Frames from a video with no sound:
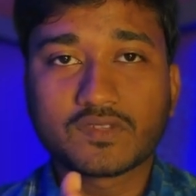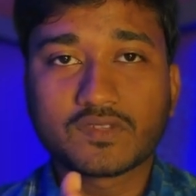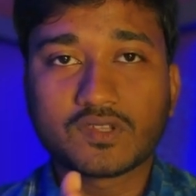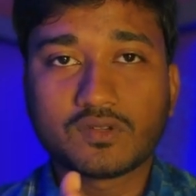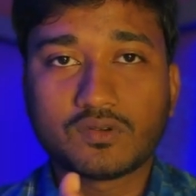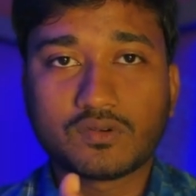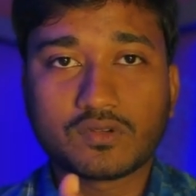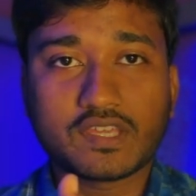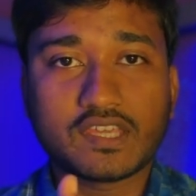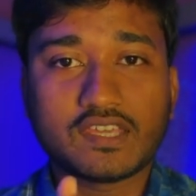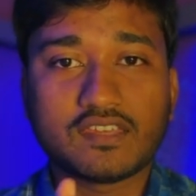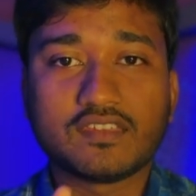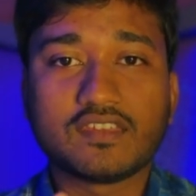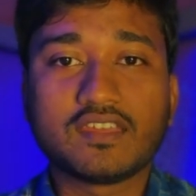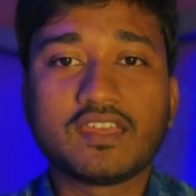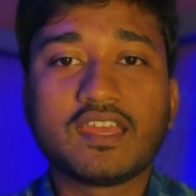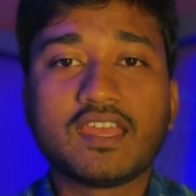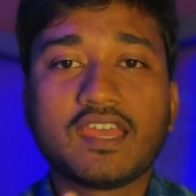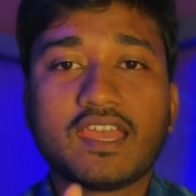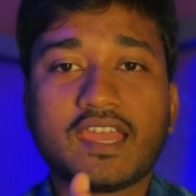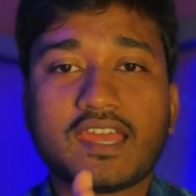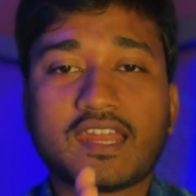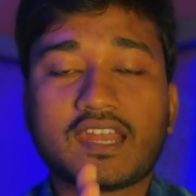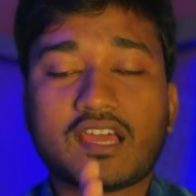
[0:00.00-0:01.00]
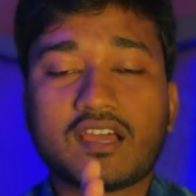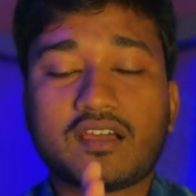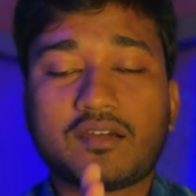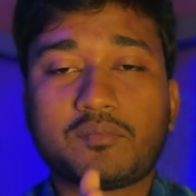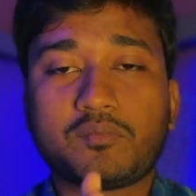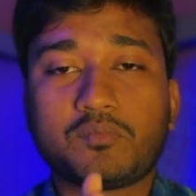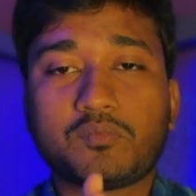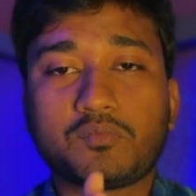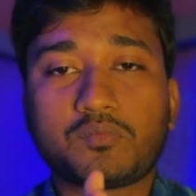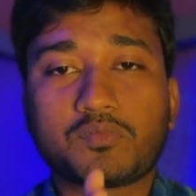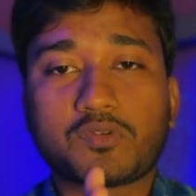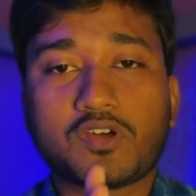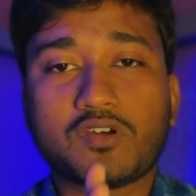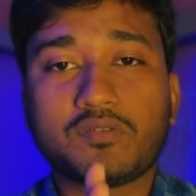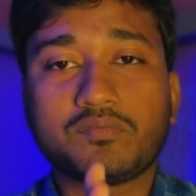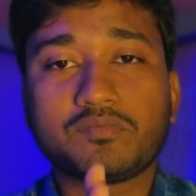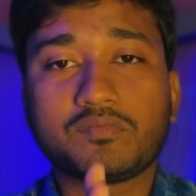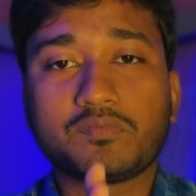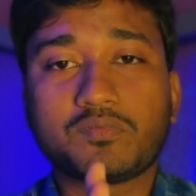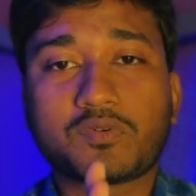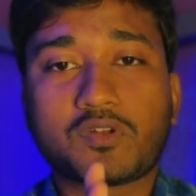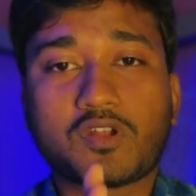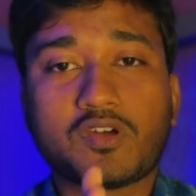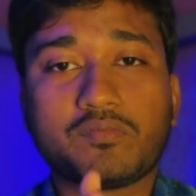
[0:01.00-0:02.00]
Okay, and
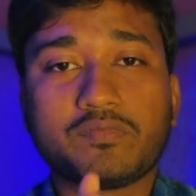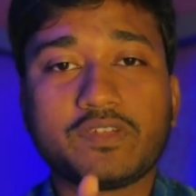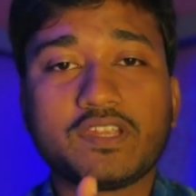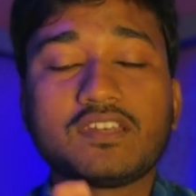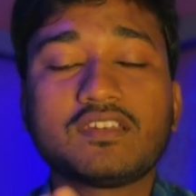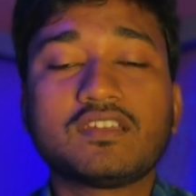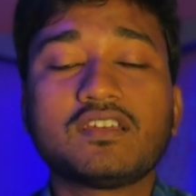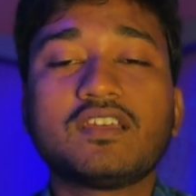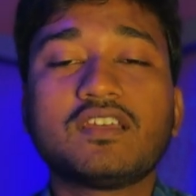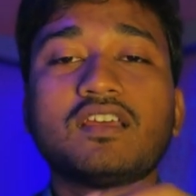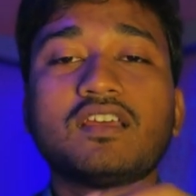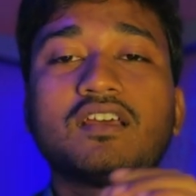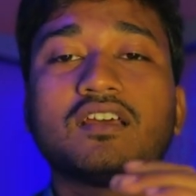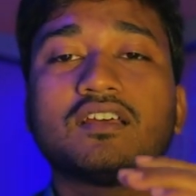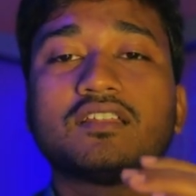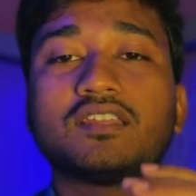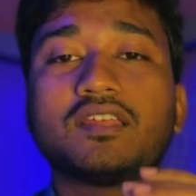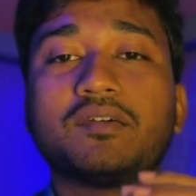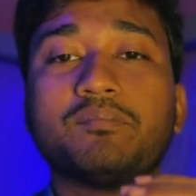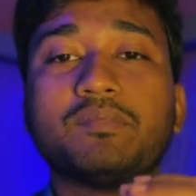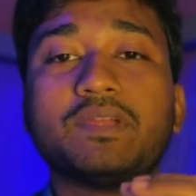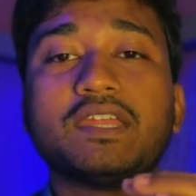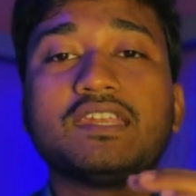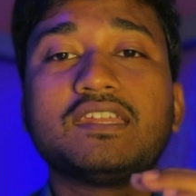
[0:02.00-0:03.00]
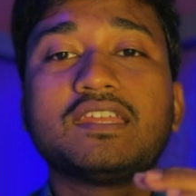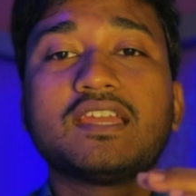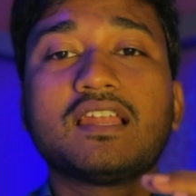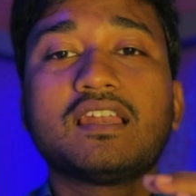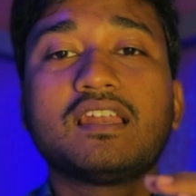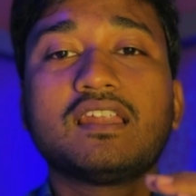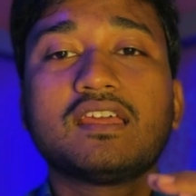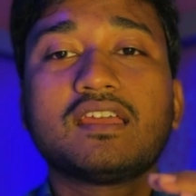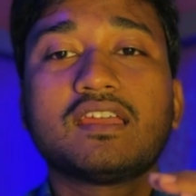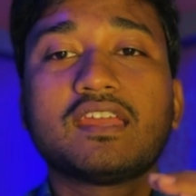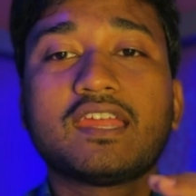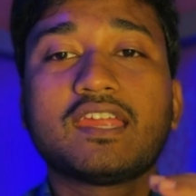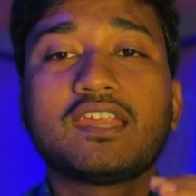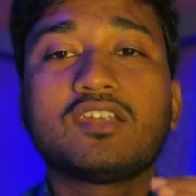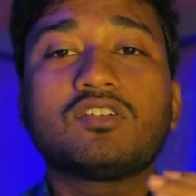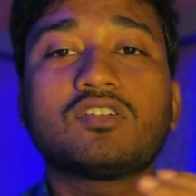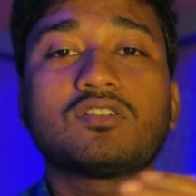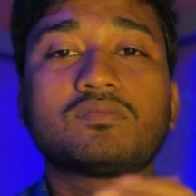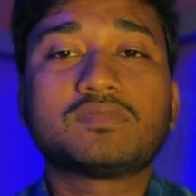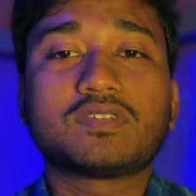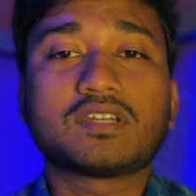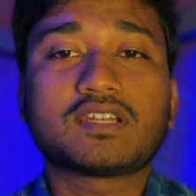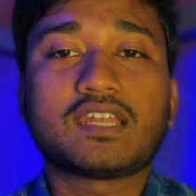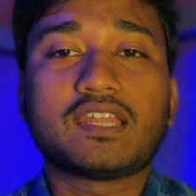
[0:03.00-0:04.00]
from it, the medial end
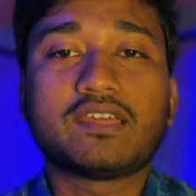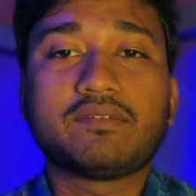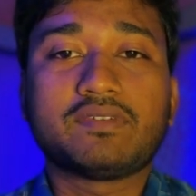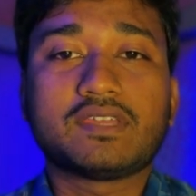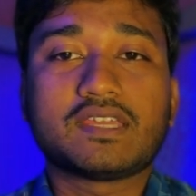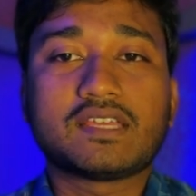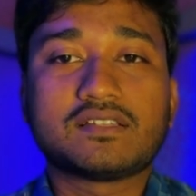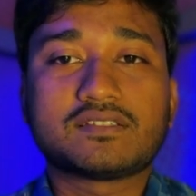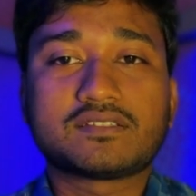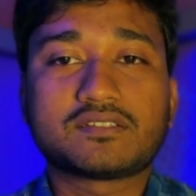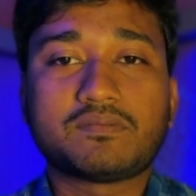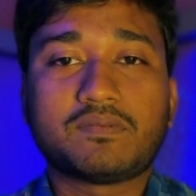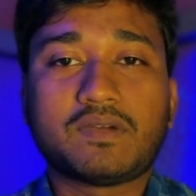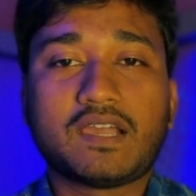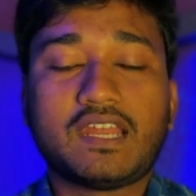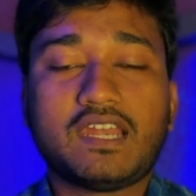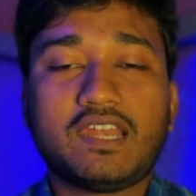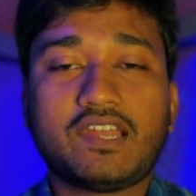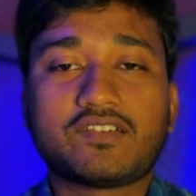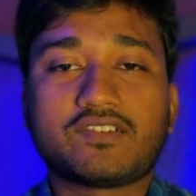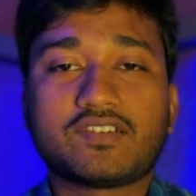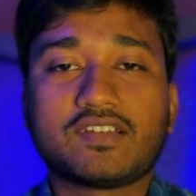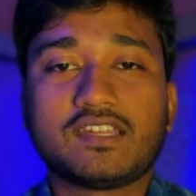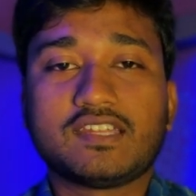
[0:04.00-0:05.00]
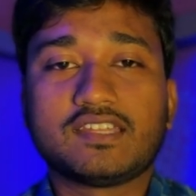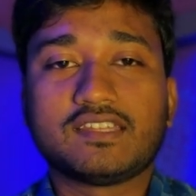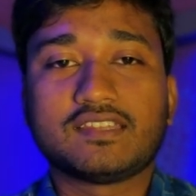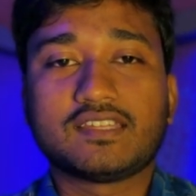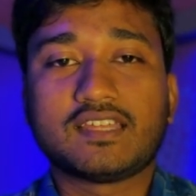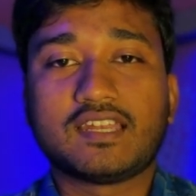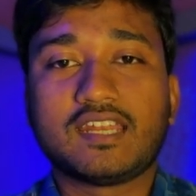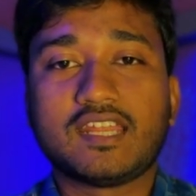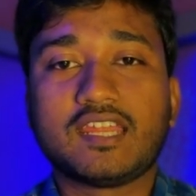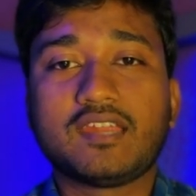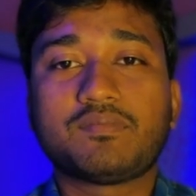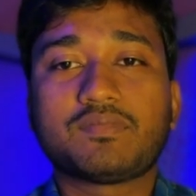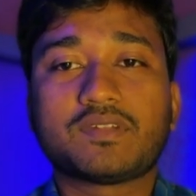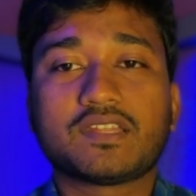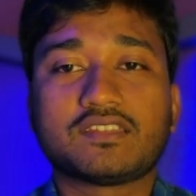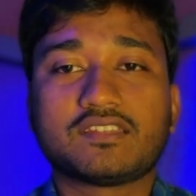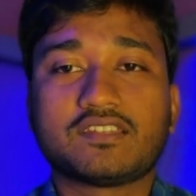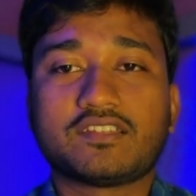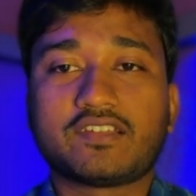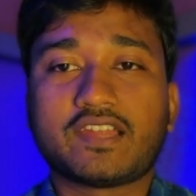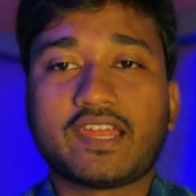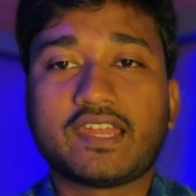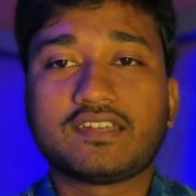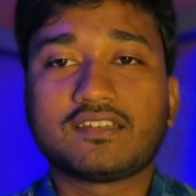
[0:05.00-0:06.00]
of the clavicles bilaterally in the left and the
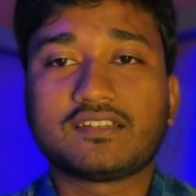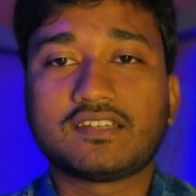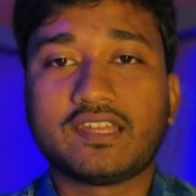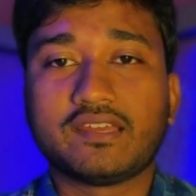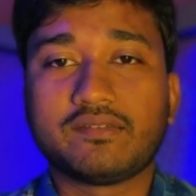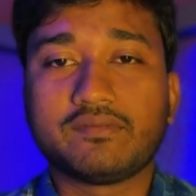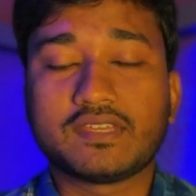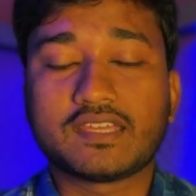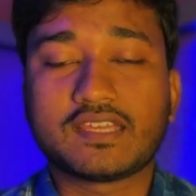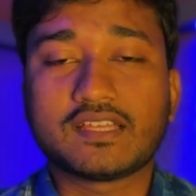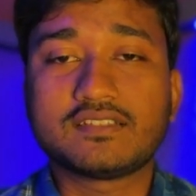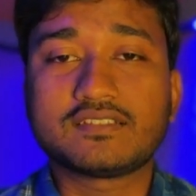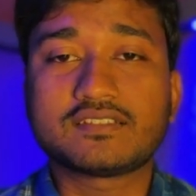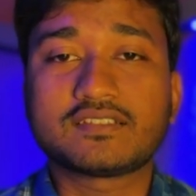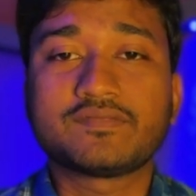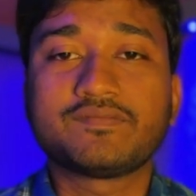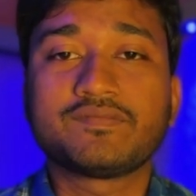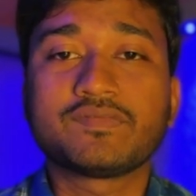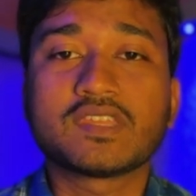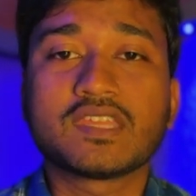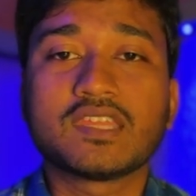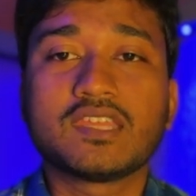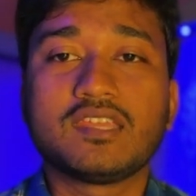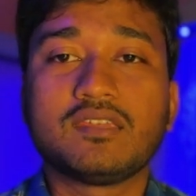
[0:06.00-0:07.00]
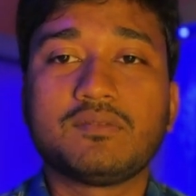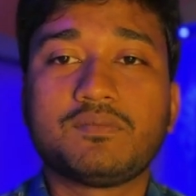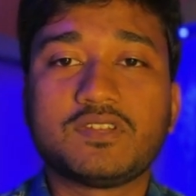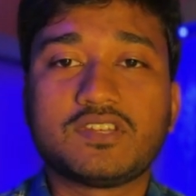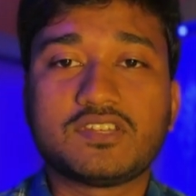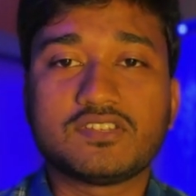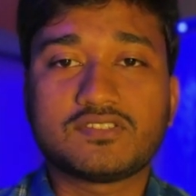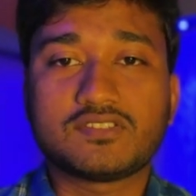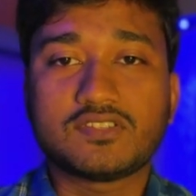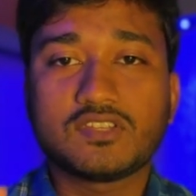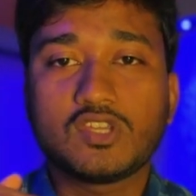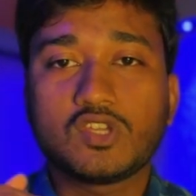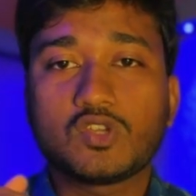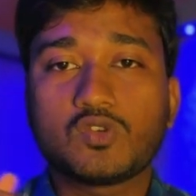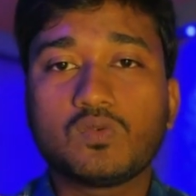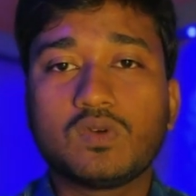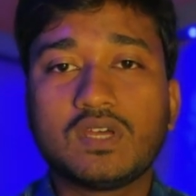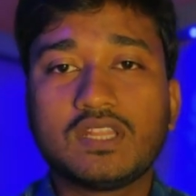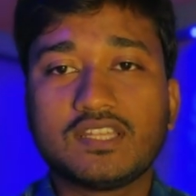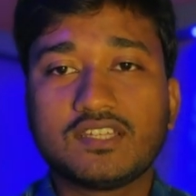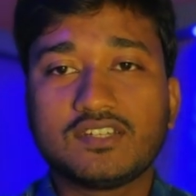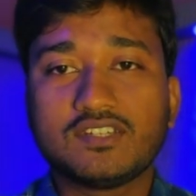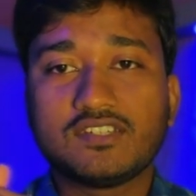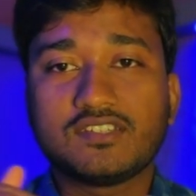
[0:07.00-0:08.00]
right clavicles, if it is equal,
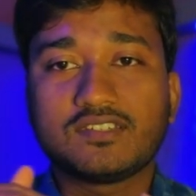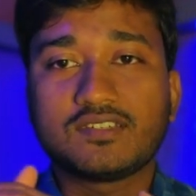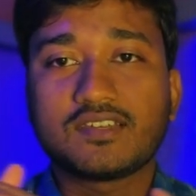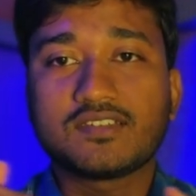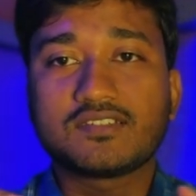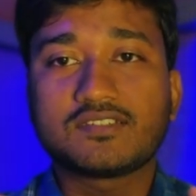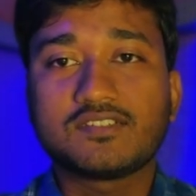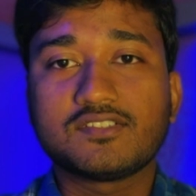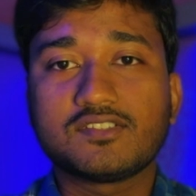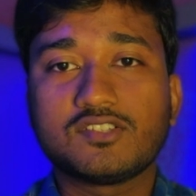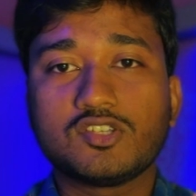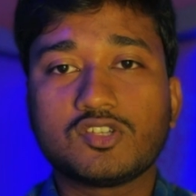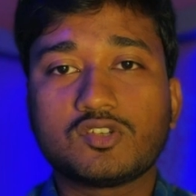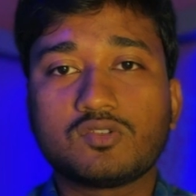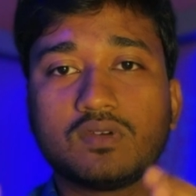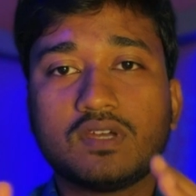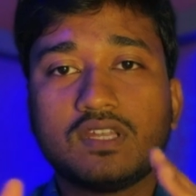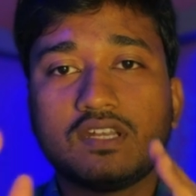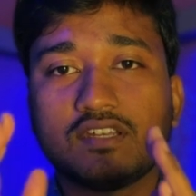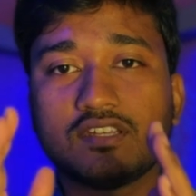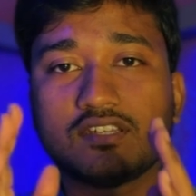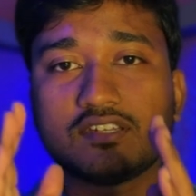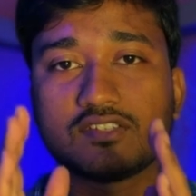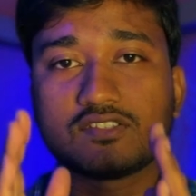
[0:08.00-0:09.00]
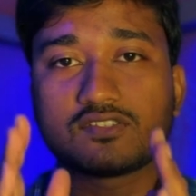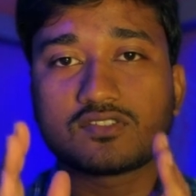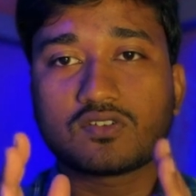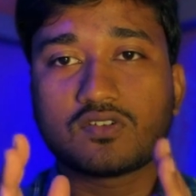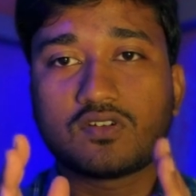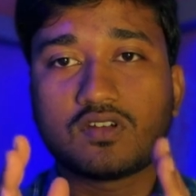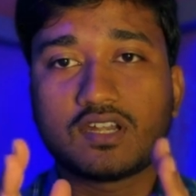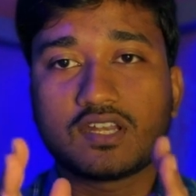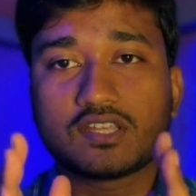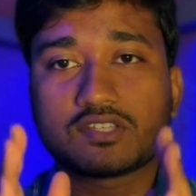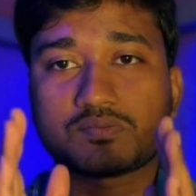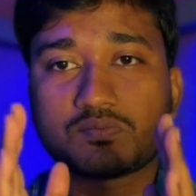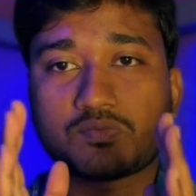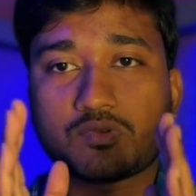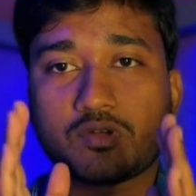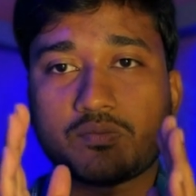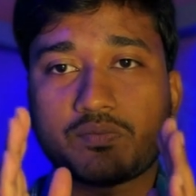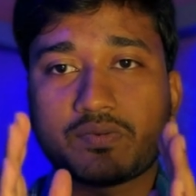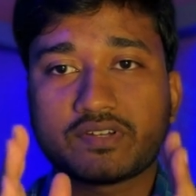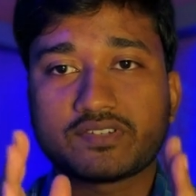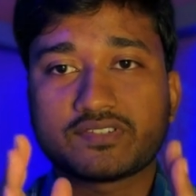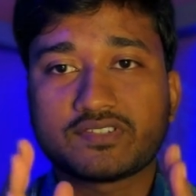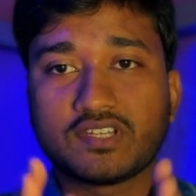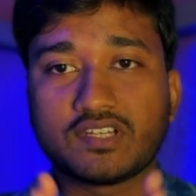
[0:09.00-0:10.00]
the distance is equal, it is called as
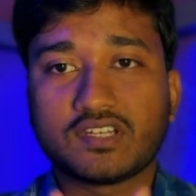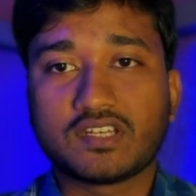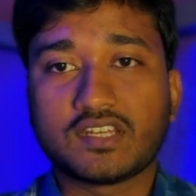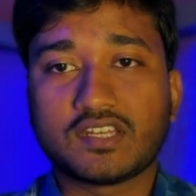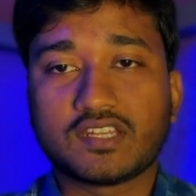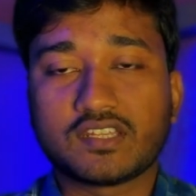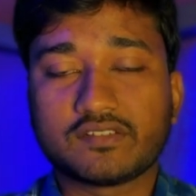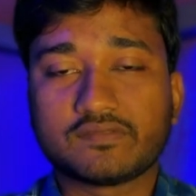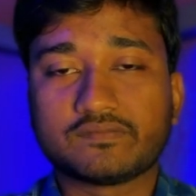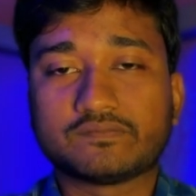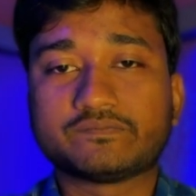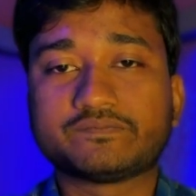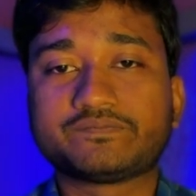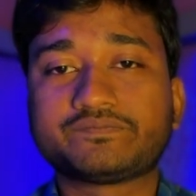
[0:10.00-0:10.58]
proper centering.